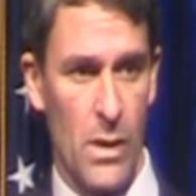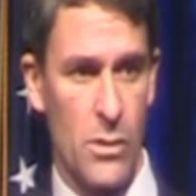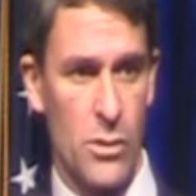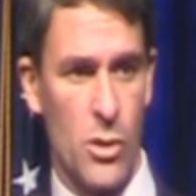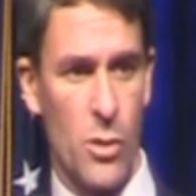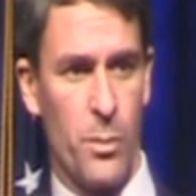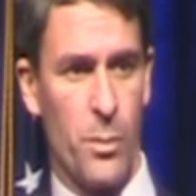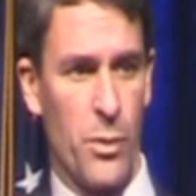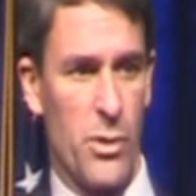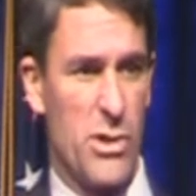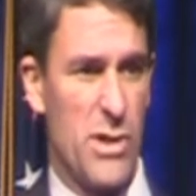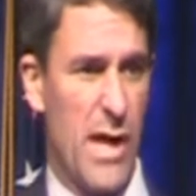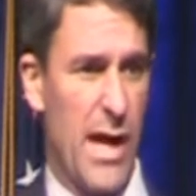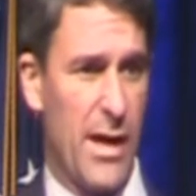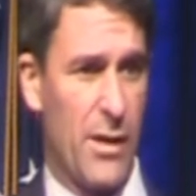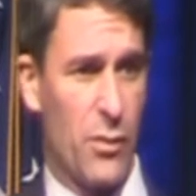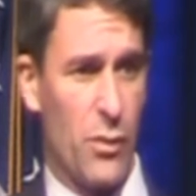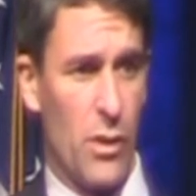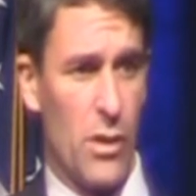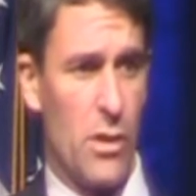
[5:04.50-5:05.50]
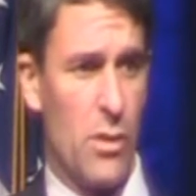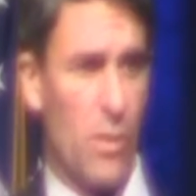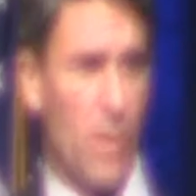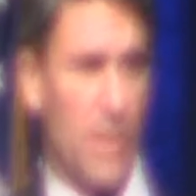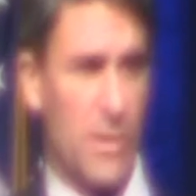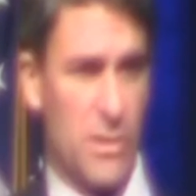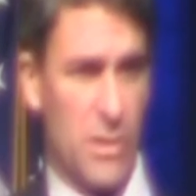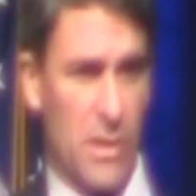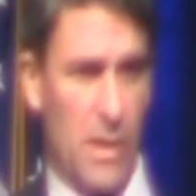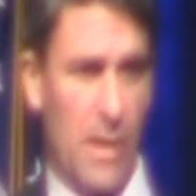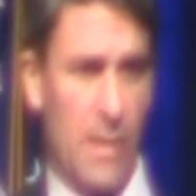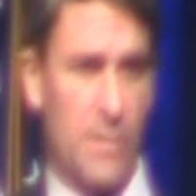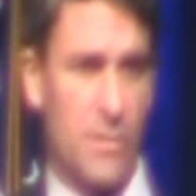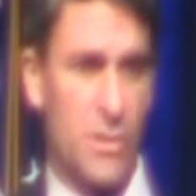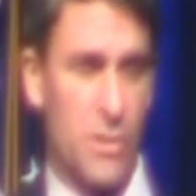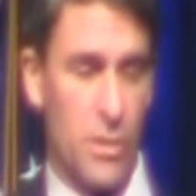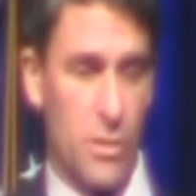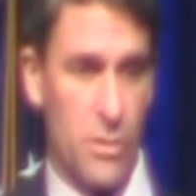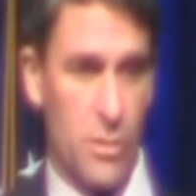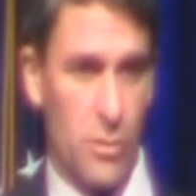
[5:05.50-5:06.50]
to protect the U.S.
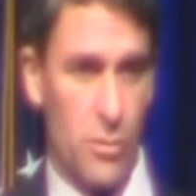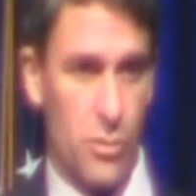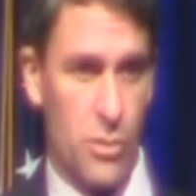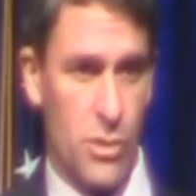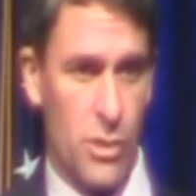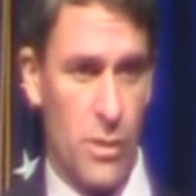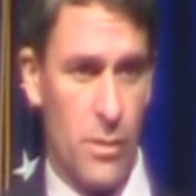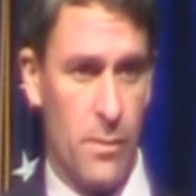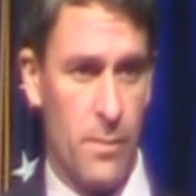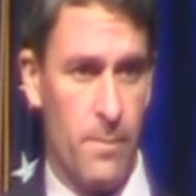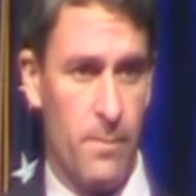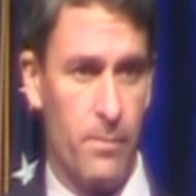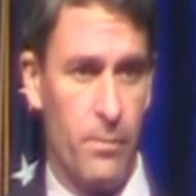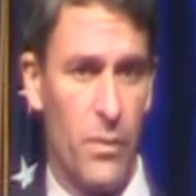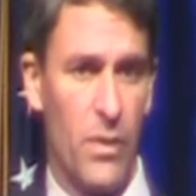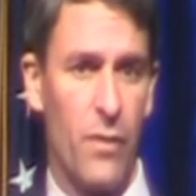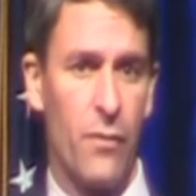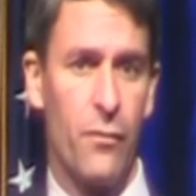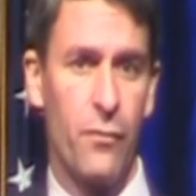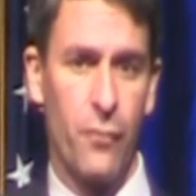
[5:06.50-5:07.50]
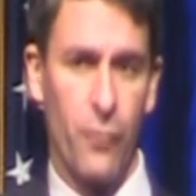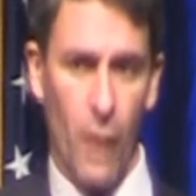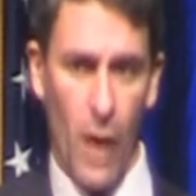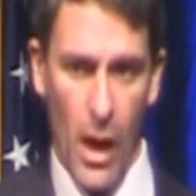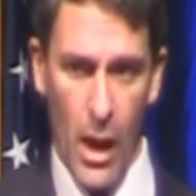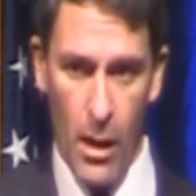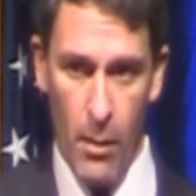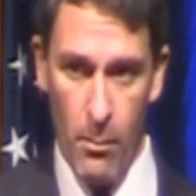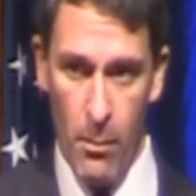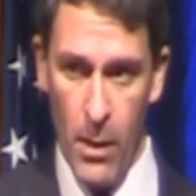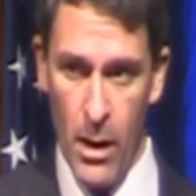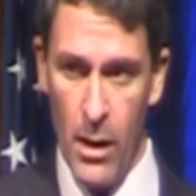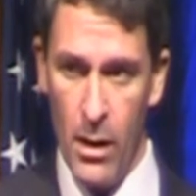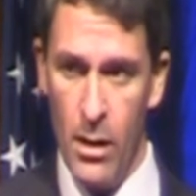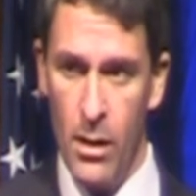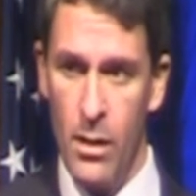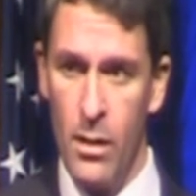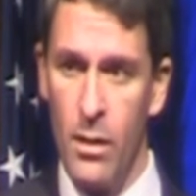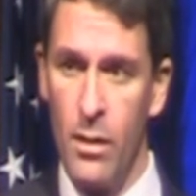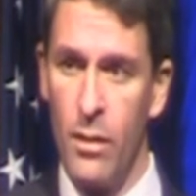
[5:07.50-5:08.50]
Constitution from
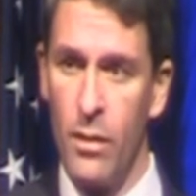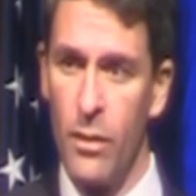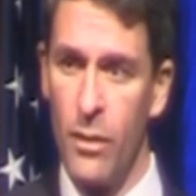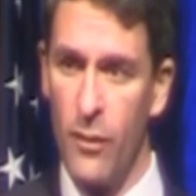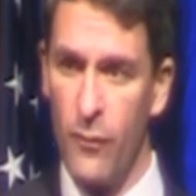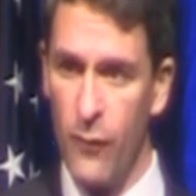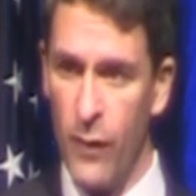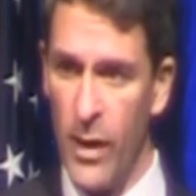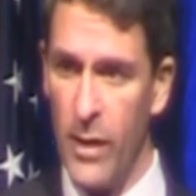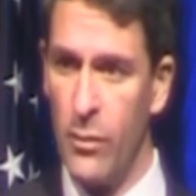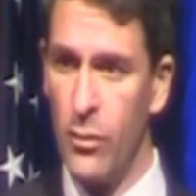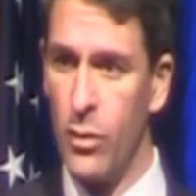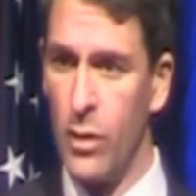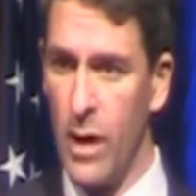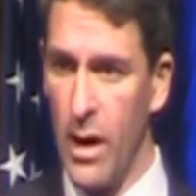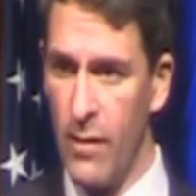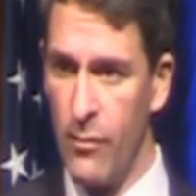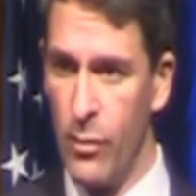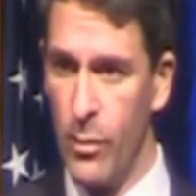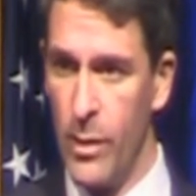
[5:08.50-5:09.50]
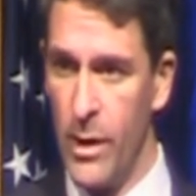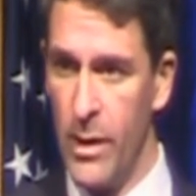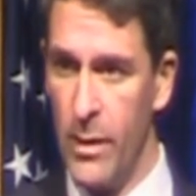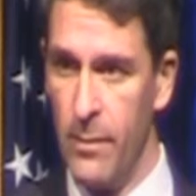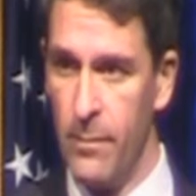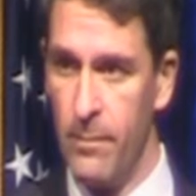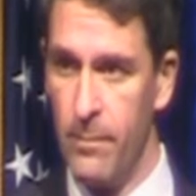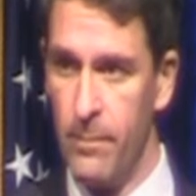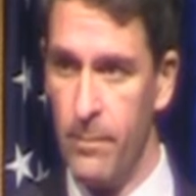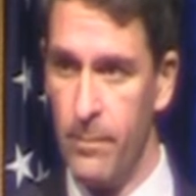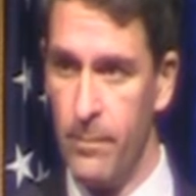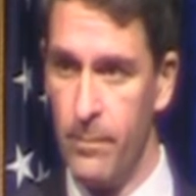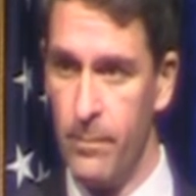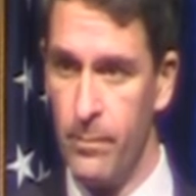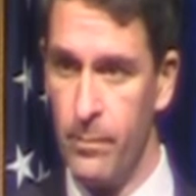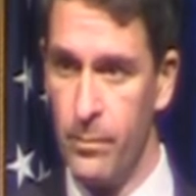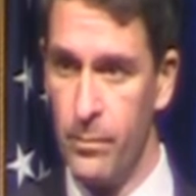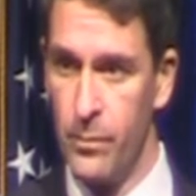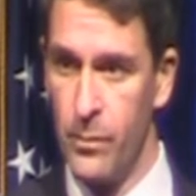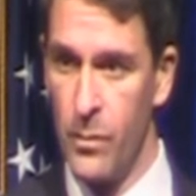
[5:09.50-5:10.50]
the federal government.
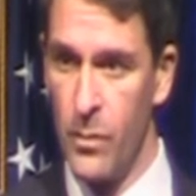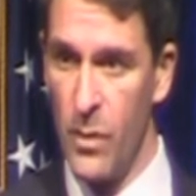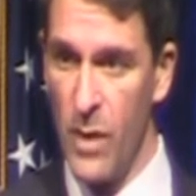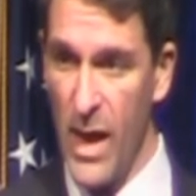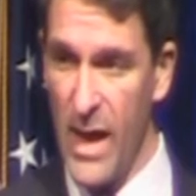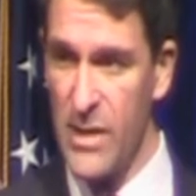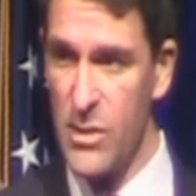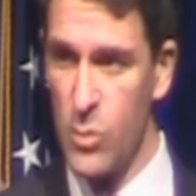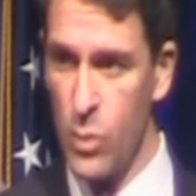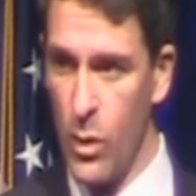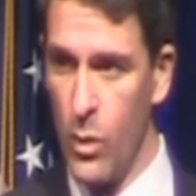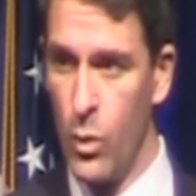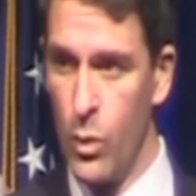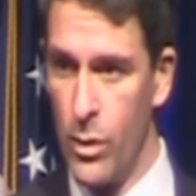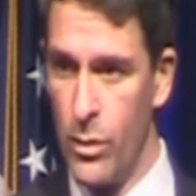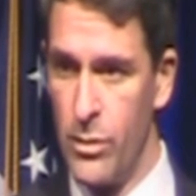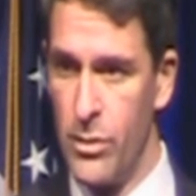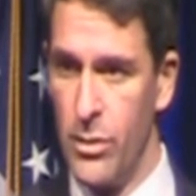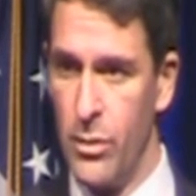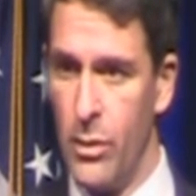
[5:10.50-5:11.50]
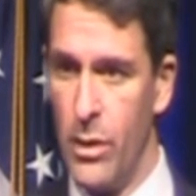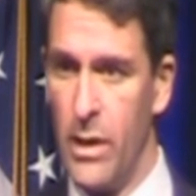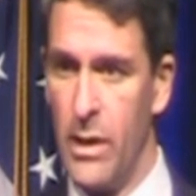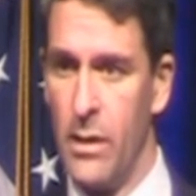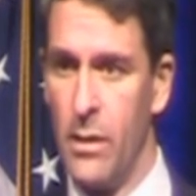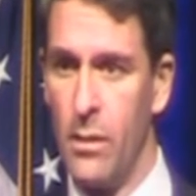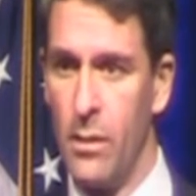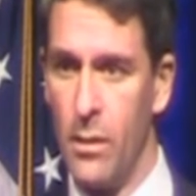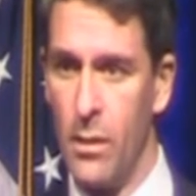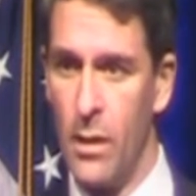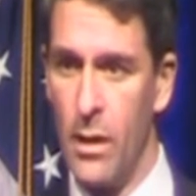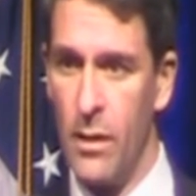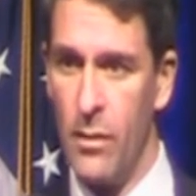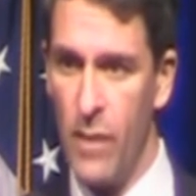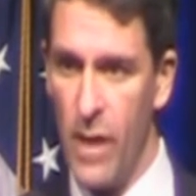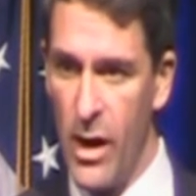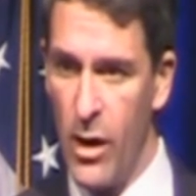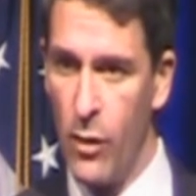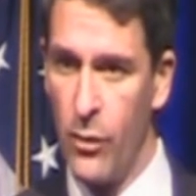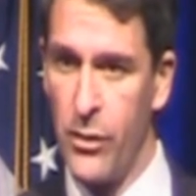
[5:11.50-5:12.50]
That's what we're doing in
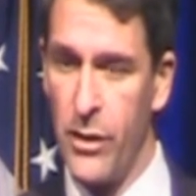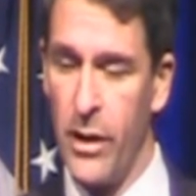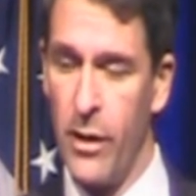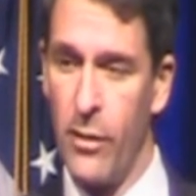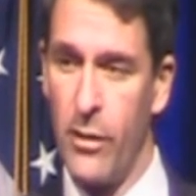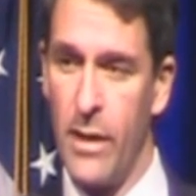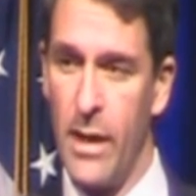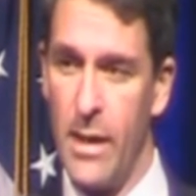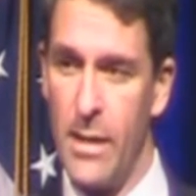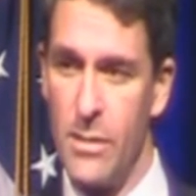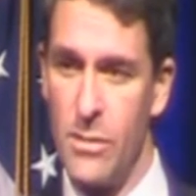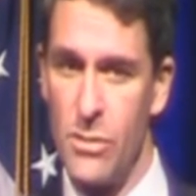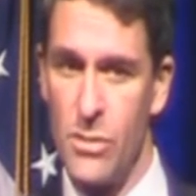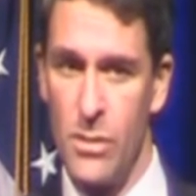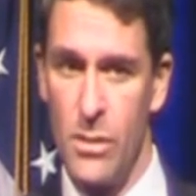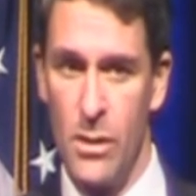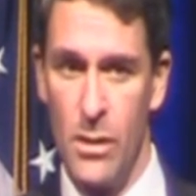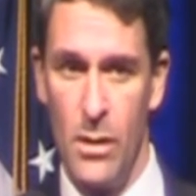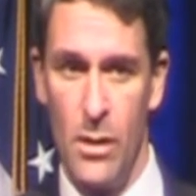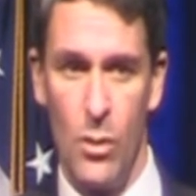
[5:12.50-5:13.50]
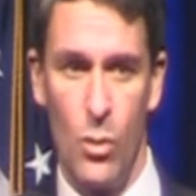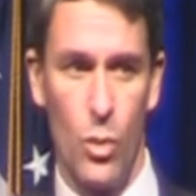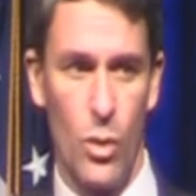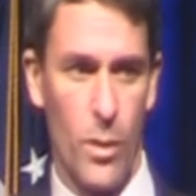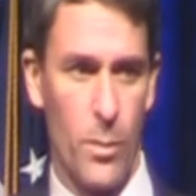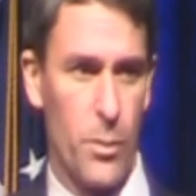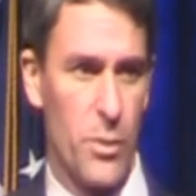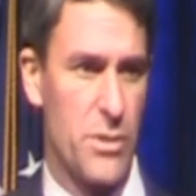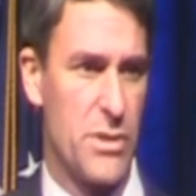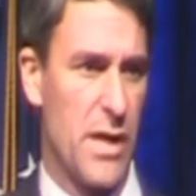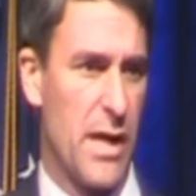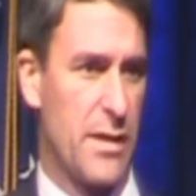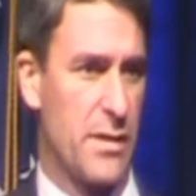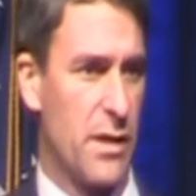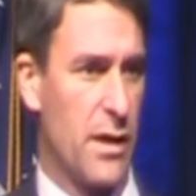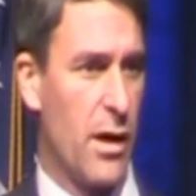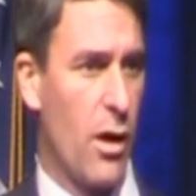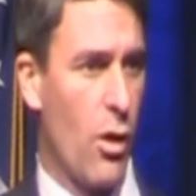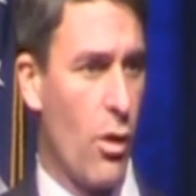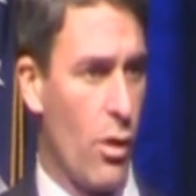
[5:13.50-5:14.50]
the healthcare case. We're
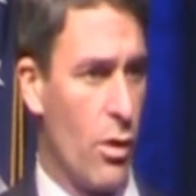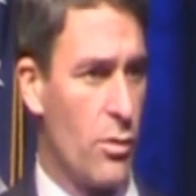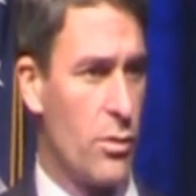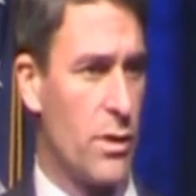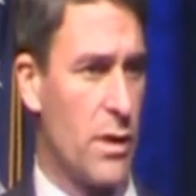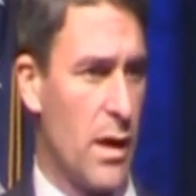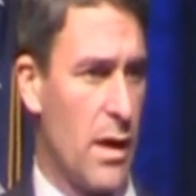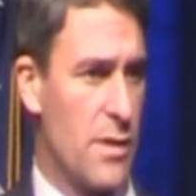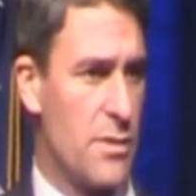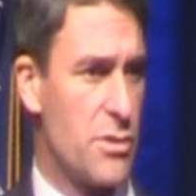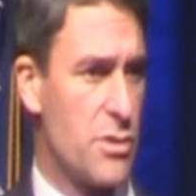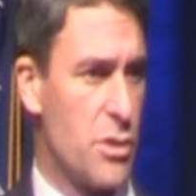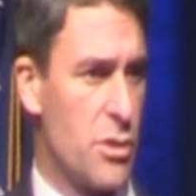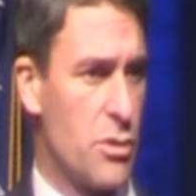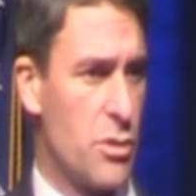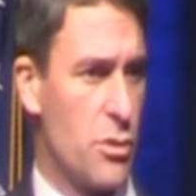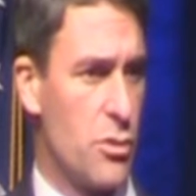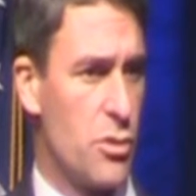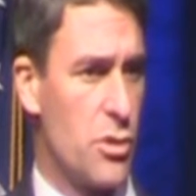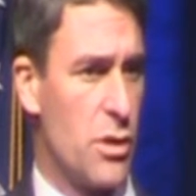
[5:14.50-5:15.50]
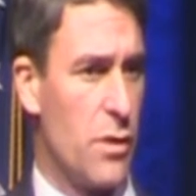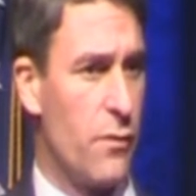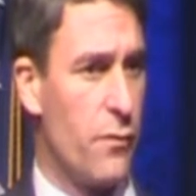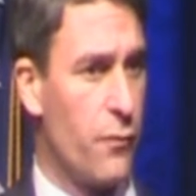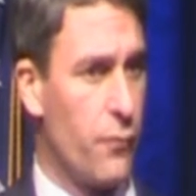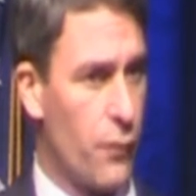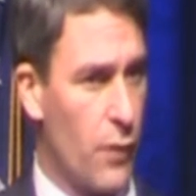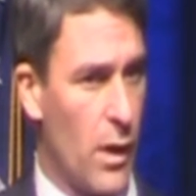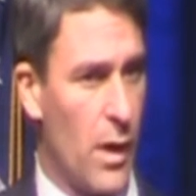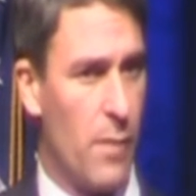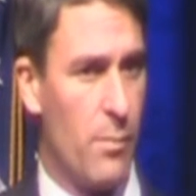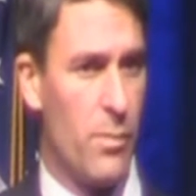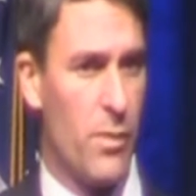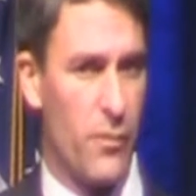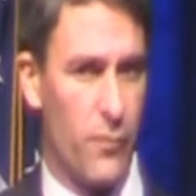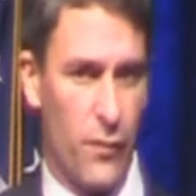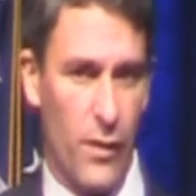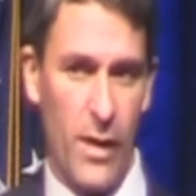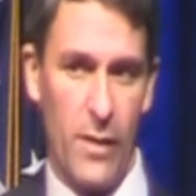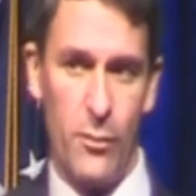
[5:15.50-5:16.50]
protecting our own Constitution from the
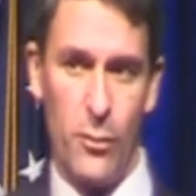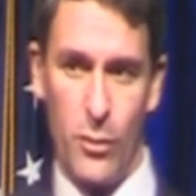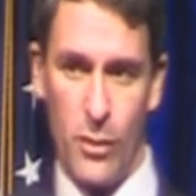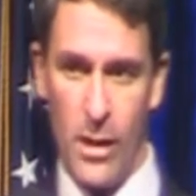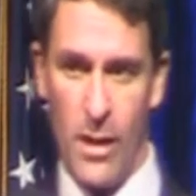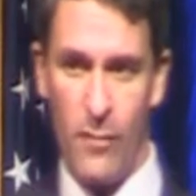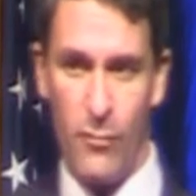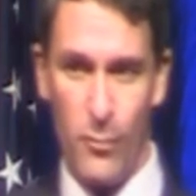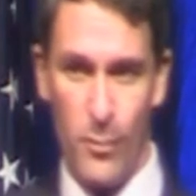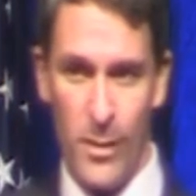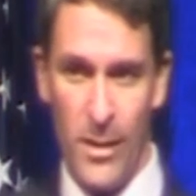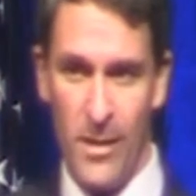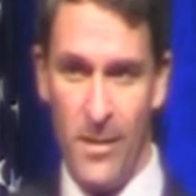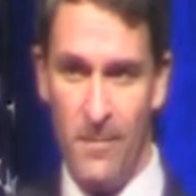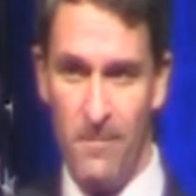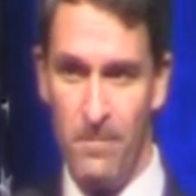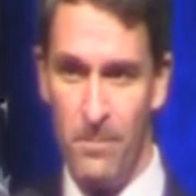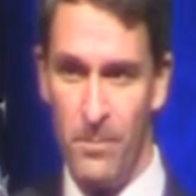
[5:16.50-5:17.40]
federal government